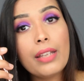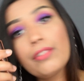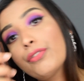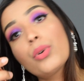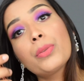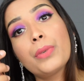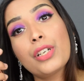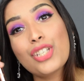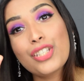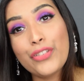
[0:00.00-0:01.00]
The fourth
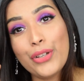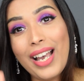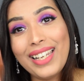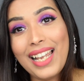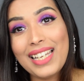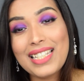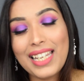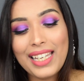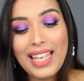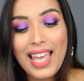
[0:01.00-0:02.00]
brush is for
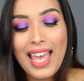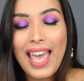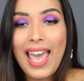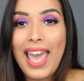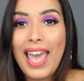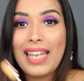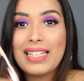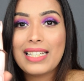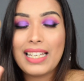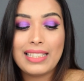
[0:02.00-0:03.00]
highlighting,
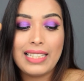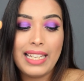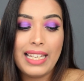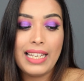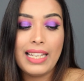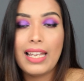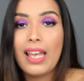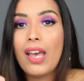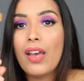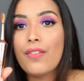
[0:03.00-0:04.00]
and the
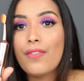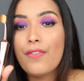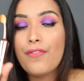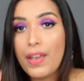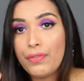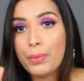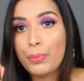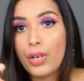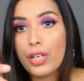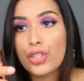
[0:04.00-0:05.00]
5th
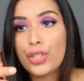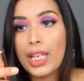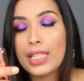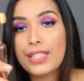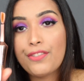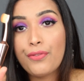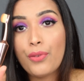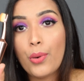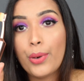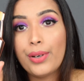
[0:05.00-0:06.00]
brush is
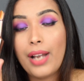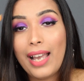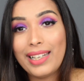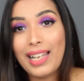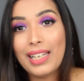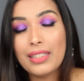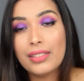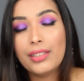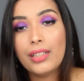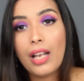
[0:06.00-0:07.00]
for
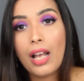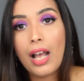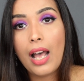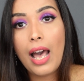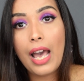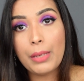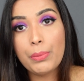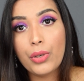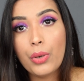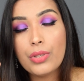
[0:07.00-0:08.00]
eyeliner,
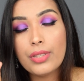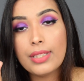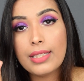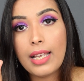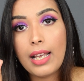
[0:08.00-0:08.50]
eyebrows,